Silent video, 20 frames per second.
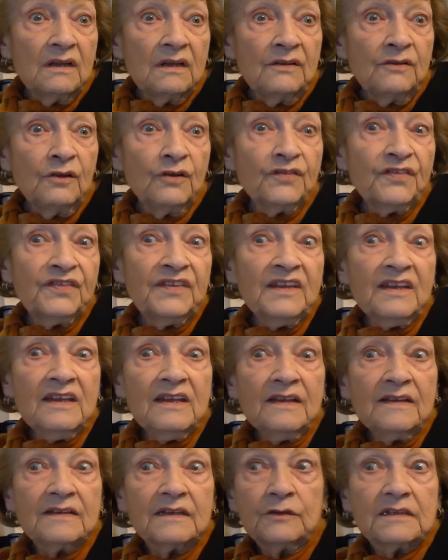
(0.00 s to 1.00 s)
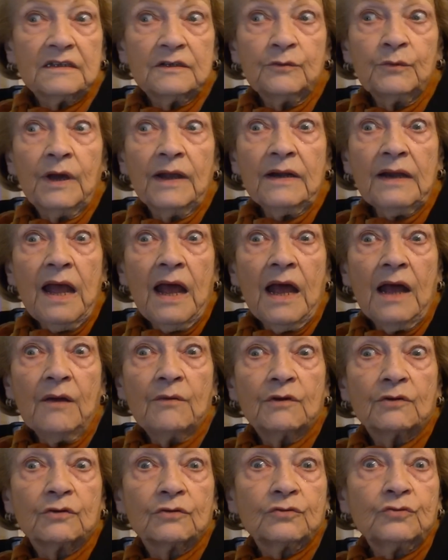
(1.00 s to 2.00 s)
not thinking that in 1
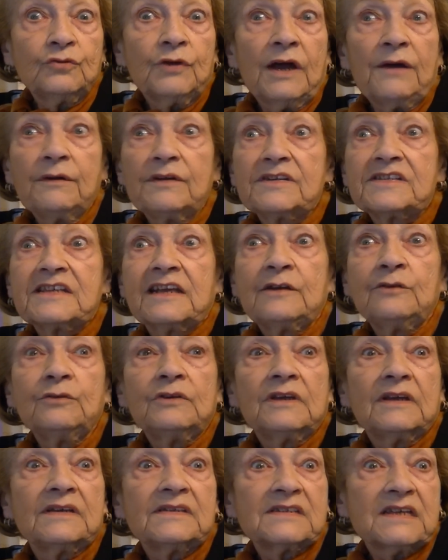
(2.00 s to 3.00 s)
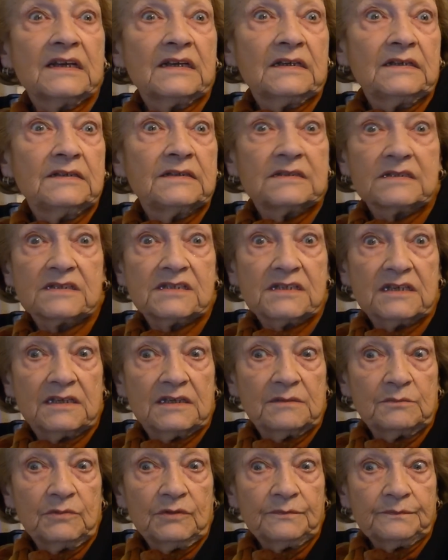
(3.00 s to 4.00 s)
hour or 2 hours I look exactly the
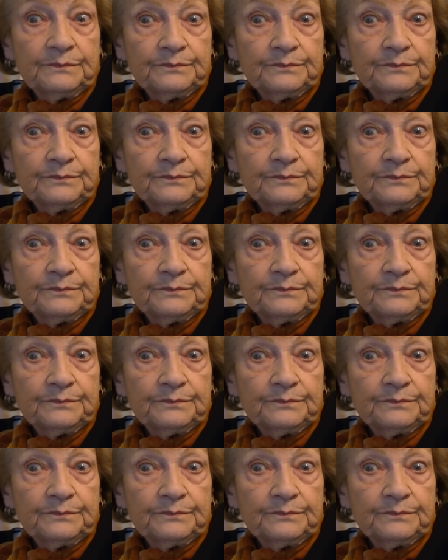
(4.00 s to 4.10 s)
same.